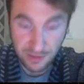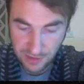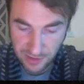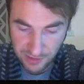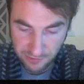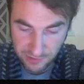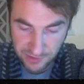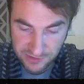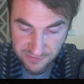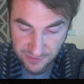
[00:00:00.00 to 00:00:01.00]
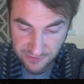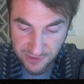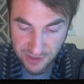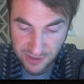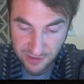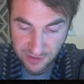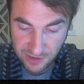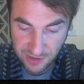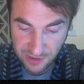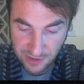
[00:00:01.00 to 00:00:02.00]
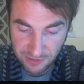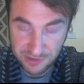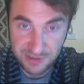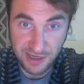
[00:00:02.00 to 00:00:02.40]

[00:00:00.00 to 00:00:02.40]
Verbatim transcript: I was 15, and I was